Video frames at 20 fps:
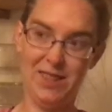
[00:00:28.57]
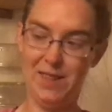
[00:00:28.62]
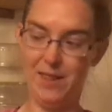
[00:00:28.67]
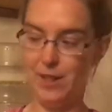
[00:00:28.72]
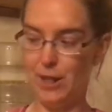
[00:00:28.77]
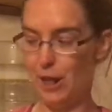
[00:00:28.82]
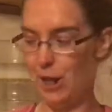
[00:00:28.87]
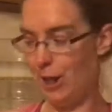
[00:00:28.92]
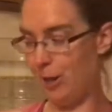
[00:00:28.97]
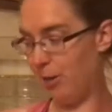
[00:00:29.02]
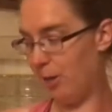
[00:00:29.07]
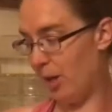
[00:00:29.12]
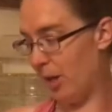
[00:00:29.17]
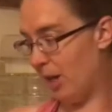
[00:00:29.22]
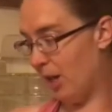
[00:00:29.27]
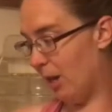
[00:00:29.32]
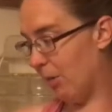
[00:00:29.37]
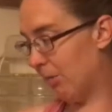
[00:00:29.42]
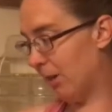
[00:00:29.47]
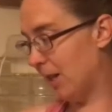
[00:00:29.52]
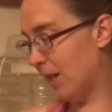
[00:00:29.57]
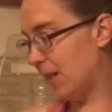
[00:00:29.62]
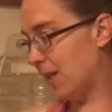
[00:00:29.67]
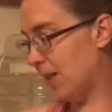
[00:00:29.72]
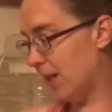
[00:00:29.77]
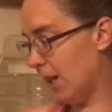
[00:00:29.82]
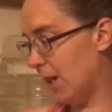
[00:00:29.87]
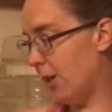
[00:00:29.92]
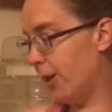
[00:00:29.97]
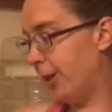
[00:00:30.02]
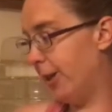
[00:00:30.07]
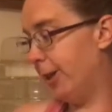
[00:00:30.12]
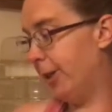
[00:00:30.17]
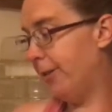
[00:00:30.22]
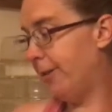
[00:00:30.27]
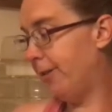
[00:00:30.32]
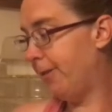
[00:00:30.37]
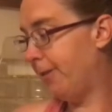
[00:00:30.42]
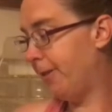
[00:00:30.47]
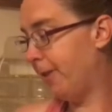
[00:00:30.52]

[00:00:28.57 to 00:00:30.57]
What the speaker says: So I'm going to start off